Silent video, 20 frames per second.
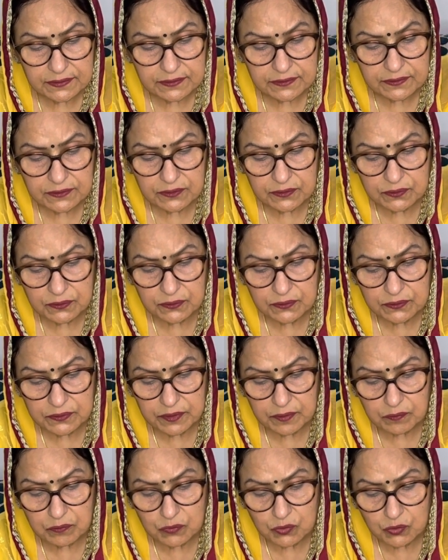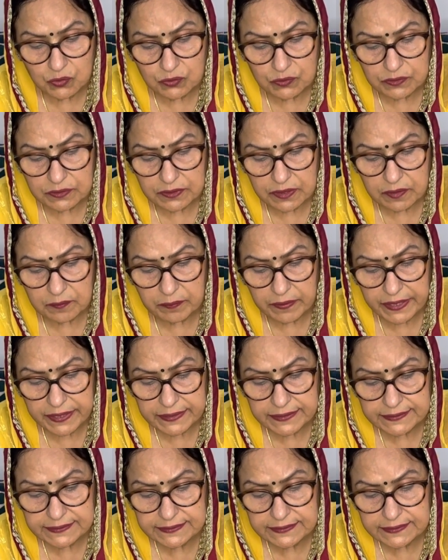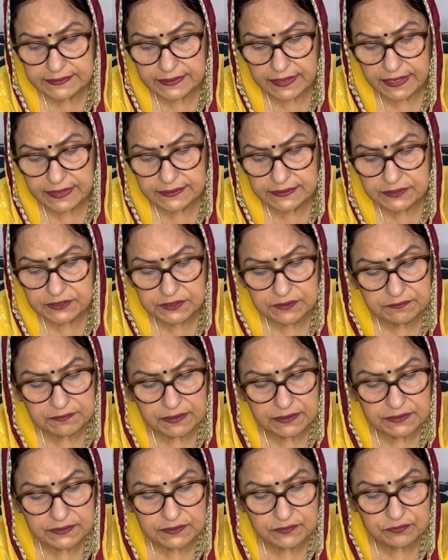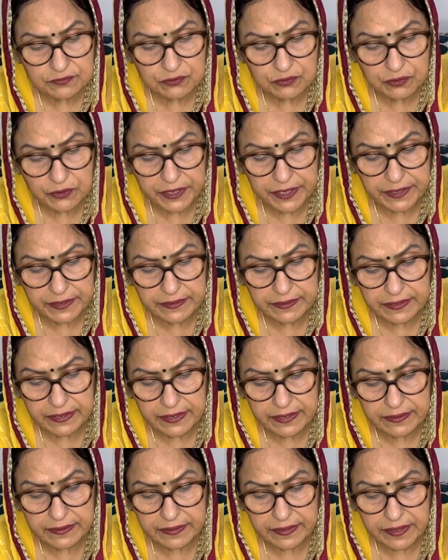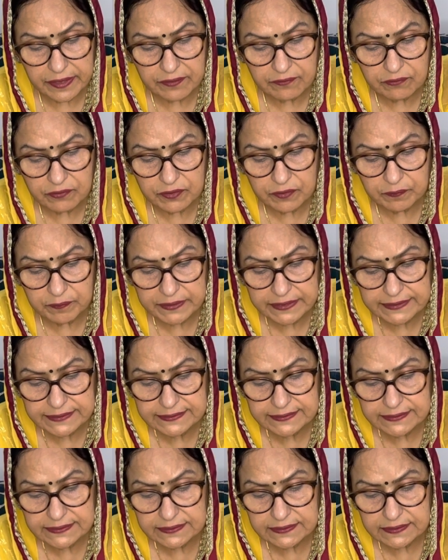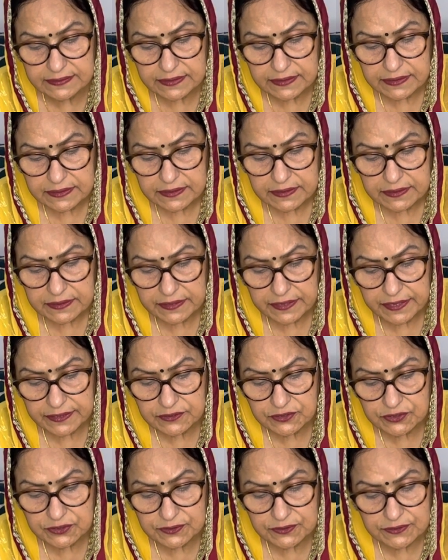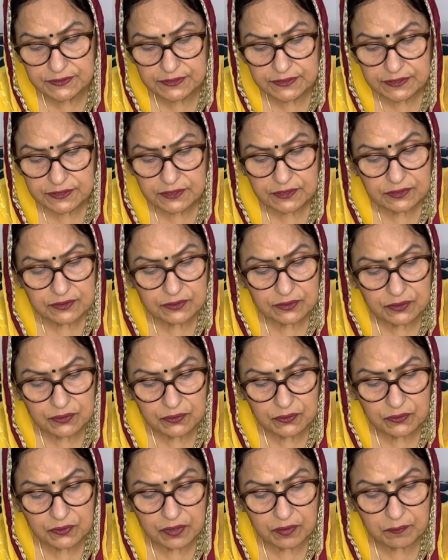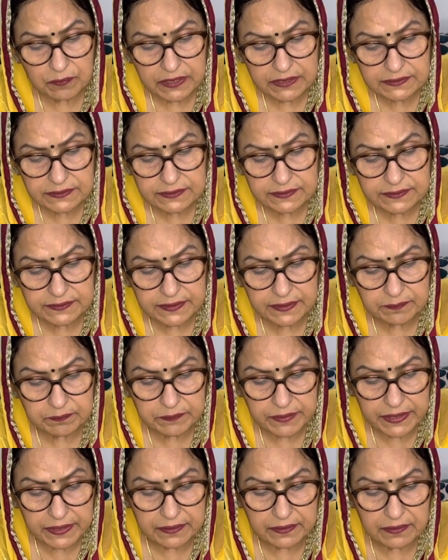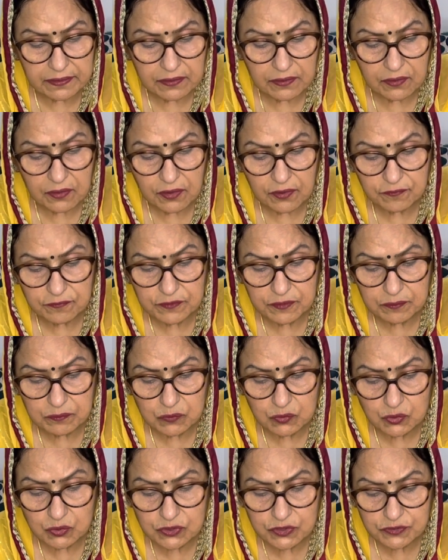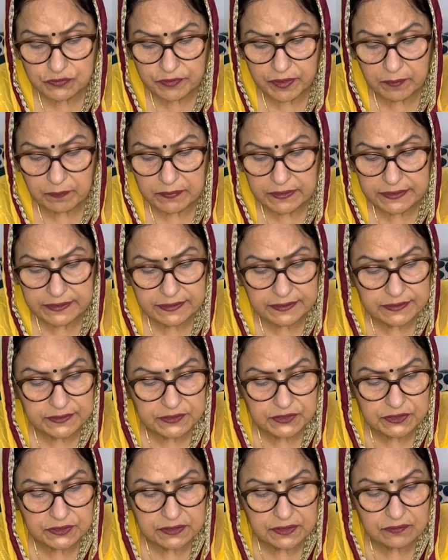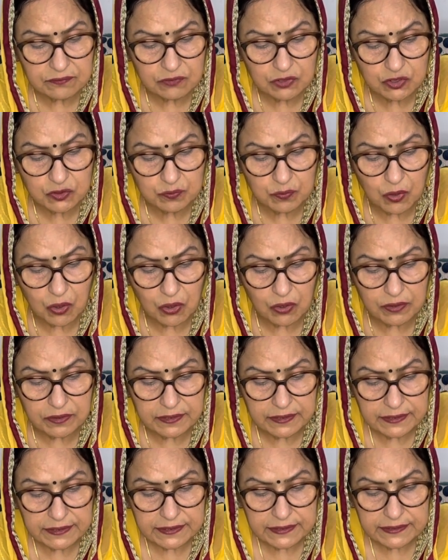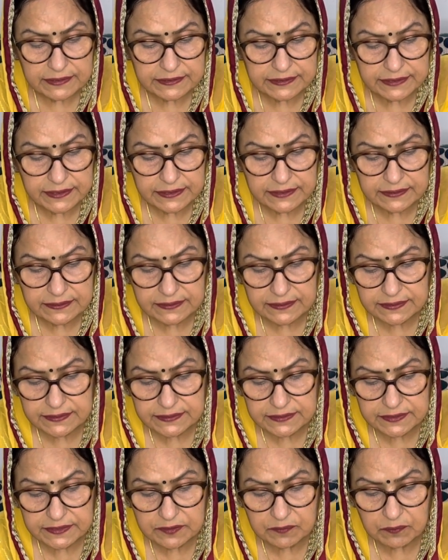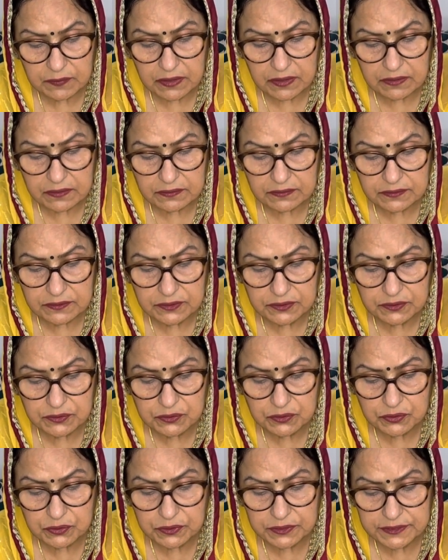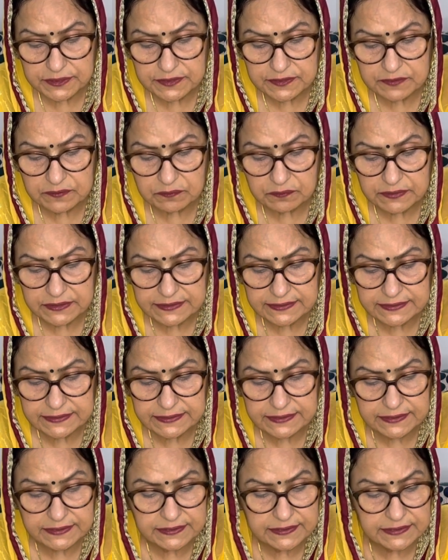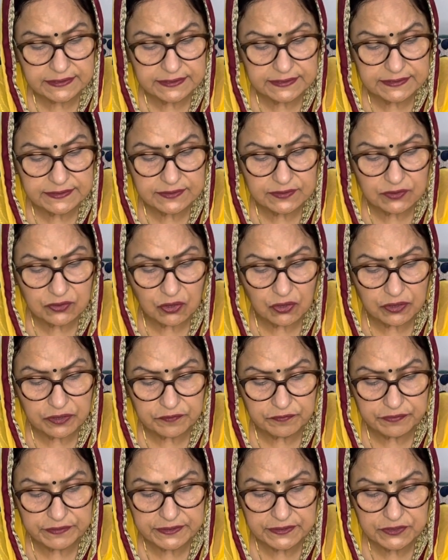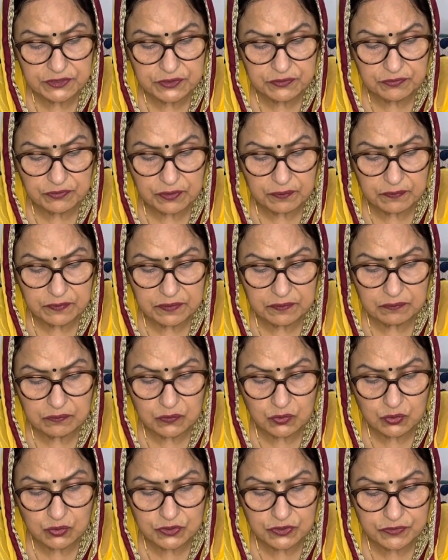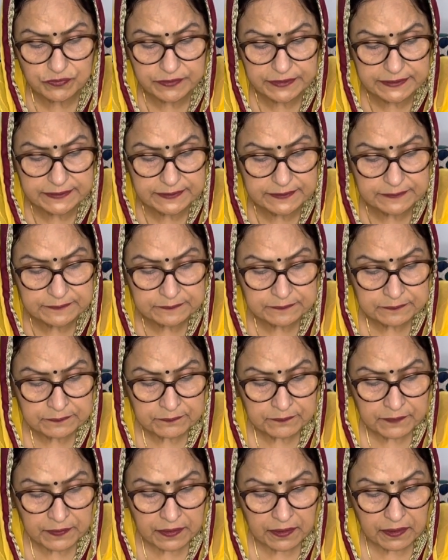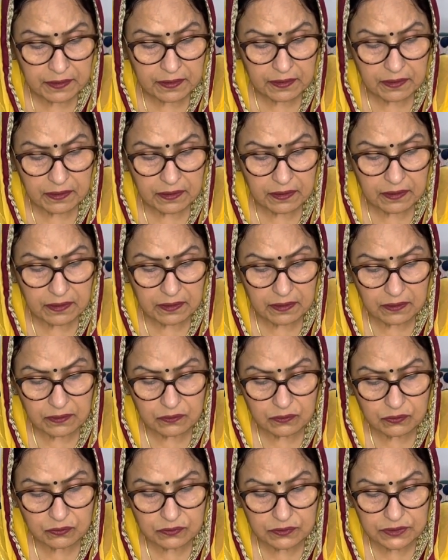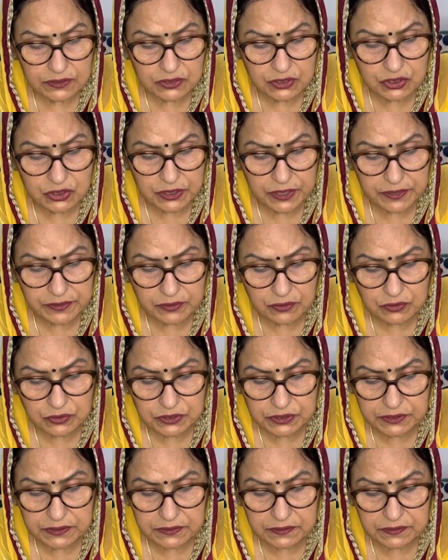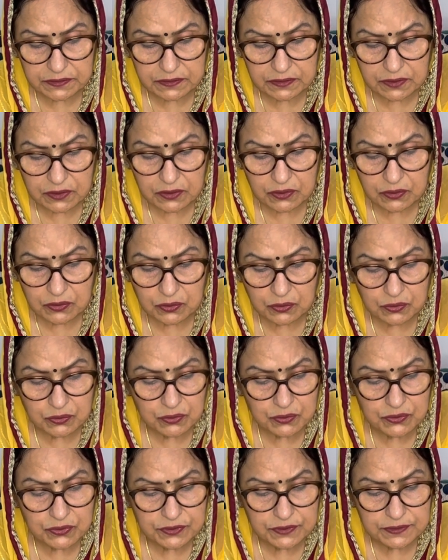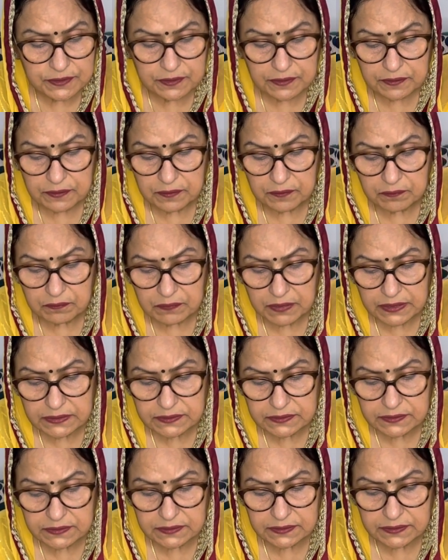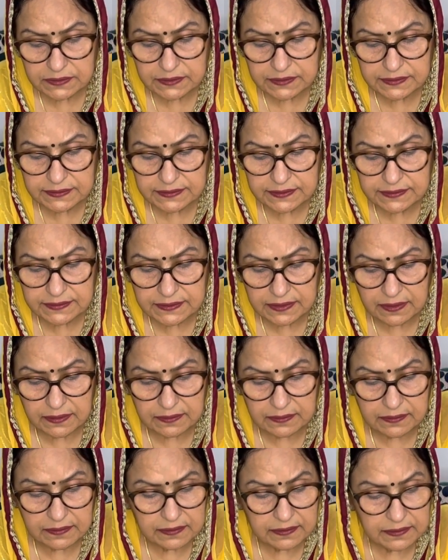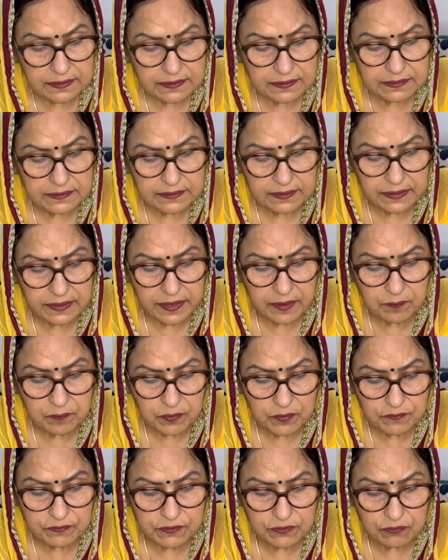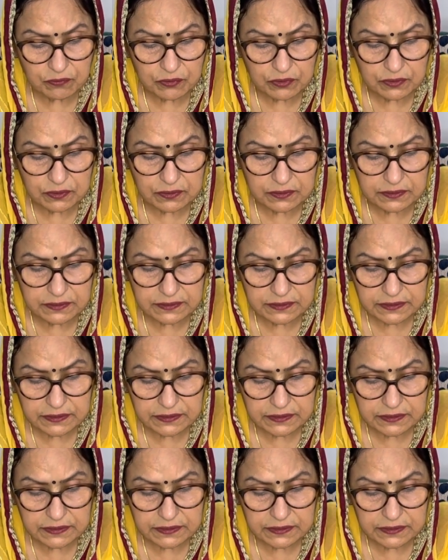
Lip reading: Though the moon abides at Shiva's forehead and ever bathes in Ganges, though amongst the men of the moon's family Krishna was born, yet the stigma due to his misdeeds is not effaced from the moon's face. Arun, the charioteer, whose master is the sun, the lamp of the world,